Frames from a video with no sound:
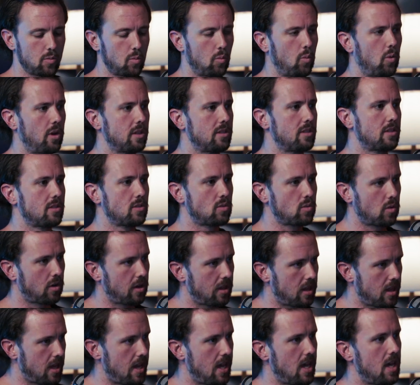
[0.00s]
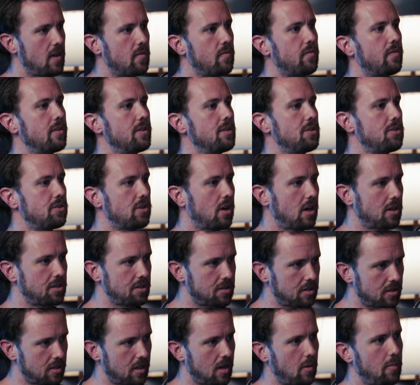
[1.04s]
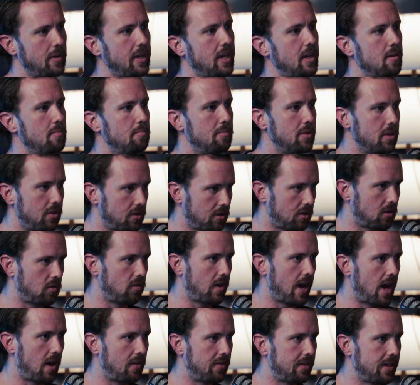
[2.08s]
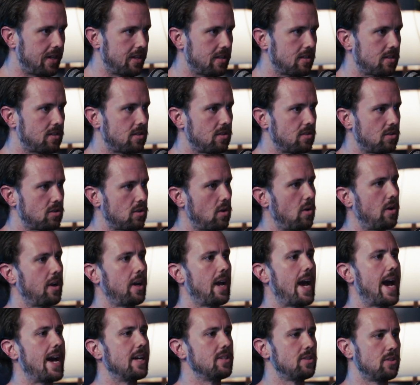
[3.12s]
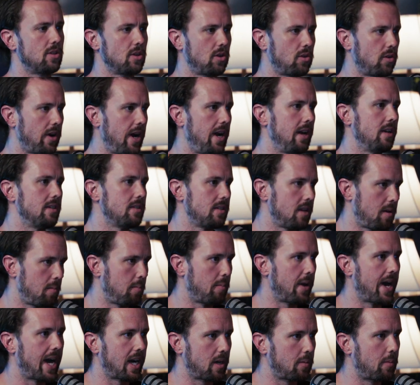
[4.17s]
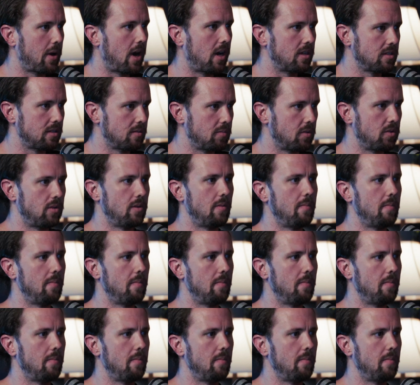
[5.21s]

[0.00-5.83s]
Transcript: What's sort of the infrastructure that we can build around this so it has the greatest impact possible?